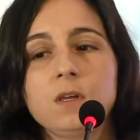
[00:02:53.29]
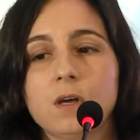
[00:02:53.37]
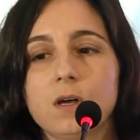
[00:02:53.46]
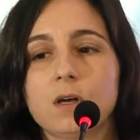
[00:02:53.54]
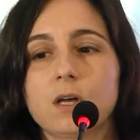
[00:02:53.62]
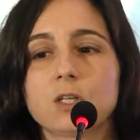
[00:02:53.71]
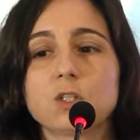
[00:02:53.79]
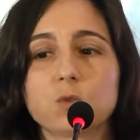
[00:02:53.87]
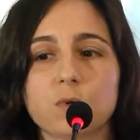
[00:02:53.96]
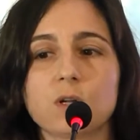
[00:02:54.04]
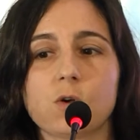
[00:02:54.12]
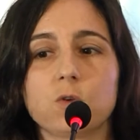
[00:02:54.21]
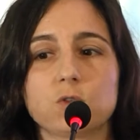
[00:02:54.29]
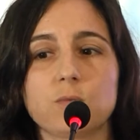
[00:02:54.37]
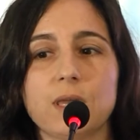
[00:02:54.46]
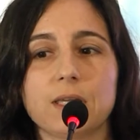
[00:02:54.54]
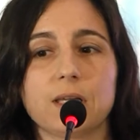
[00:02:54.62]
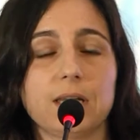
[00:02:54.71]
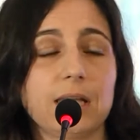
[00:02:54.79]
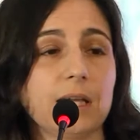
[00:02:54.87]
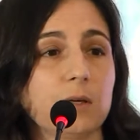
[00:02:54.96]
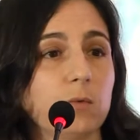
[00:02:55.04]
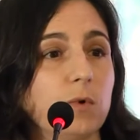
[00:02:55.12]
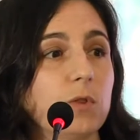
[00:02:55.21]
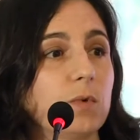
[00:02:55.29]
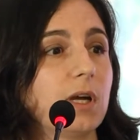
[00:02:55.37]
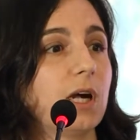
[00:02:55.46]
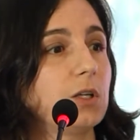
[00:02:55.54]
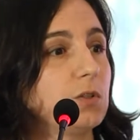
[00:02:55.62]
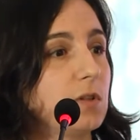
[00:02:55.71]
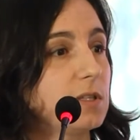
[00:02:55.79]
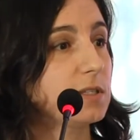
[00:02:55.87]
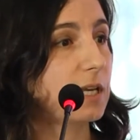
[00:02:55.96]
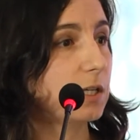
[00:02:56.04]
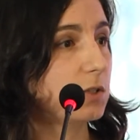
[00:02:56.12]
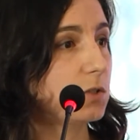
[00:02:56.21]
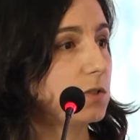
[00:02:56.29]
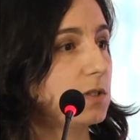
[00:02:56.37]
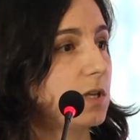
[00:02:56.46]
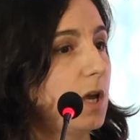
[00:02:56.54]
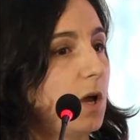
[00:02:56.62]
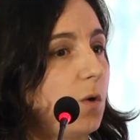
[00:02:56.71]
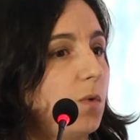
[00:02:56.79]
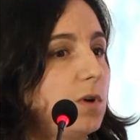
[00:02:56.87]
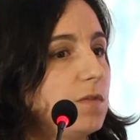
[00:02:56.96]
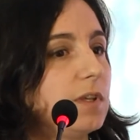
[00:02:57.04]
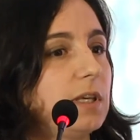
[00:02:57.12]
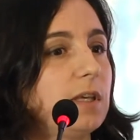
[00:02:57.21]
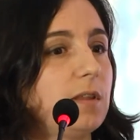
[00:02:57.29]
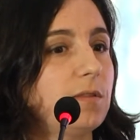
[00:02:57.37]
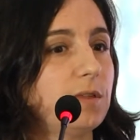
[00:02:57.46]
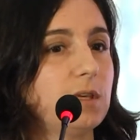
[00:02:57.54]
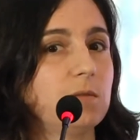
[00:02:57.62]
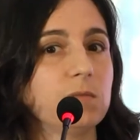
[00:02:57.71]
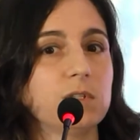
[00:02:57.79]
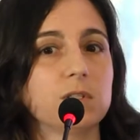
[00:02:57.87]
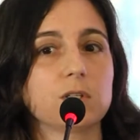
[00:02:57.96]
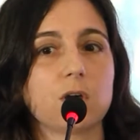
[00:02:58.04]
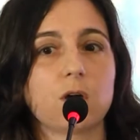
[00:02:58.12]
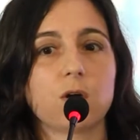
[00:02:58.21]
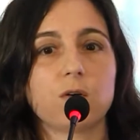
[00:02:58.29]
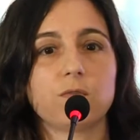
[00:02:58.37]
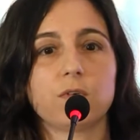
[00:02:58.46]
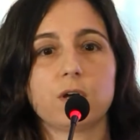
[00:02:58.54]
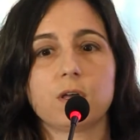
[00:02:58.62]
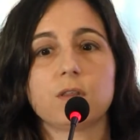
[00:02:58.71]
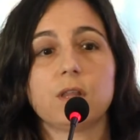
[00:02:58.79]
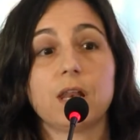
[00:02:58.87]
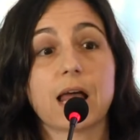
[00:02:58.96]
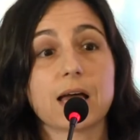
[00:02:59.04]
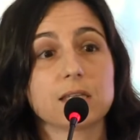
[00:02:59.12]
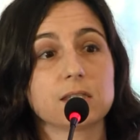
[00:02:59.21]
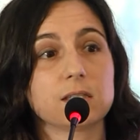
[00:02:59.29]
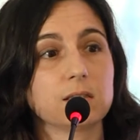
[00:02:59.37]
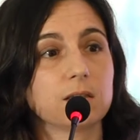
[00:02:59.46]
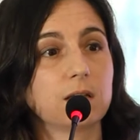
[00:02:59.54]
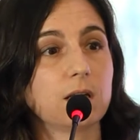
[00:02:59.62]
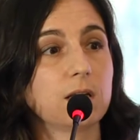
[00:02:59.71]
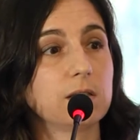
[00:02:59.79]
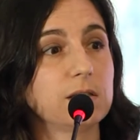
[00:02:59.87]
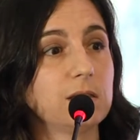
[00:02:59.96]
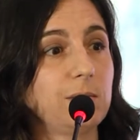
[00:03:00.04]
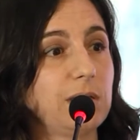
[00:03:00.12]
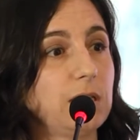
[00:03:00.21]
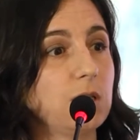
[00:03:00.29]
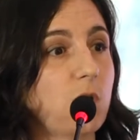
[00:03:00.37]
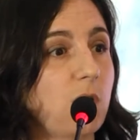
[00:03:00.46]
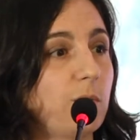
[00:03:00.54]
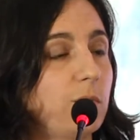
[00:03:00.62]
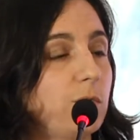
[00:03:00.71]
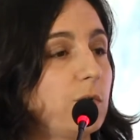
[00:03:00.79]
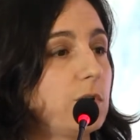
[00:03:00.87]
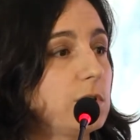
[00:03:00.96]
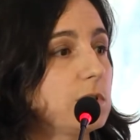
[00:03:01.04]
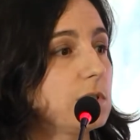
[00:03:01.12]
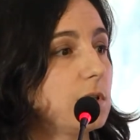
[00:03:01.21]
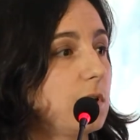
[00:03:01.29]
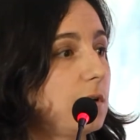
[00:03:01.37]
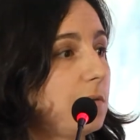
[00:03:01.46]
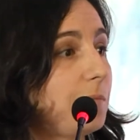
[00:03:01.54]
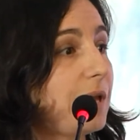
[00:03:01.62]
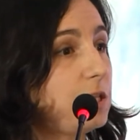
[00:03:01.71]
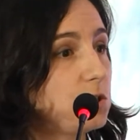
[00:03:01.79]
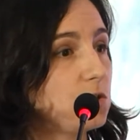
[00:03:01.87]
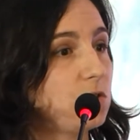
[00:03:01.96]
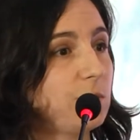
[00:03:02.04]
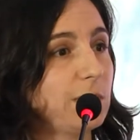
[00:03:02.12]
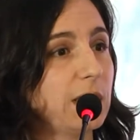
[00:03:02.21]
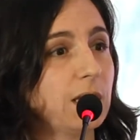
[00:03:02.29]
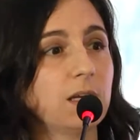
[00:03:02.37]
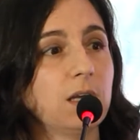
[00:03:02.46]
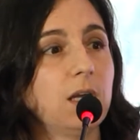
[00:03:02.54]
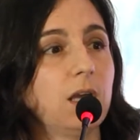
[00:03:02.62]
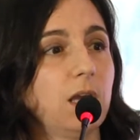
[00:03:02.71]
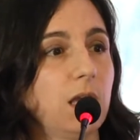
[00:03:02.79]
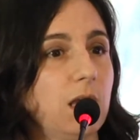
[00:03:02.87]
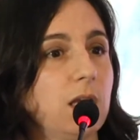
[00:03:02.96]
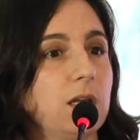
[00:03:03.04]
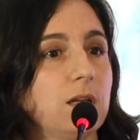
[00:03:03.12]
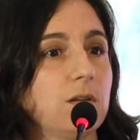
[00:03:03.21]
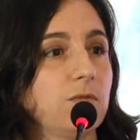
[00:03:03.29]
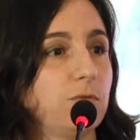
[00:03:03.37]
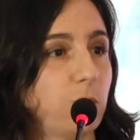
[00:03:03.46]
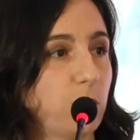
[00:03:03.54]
I just want to also make a link with regard to the sectors. One of the key themes of the last CBD COP was mainstreaming in 4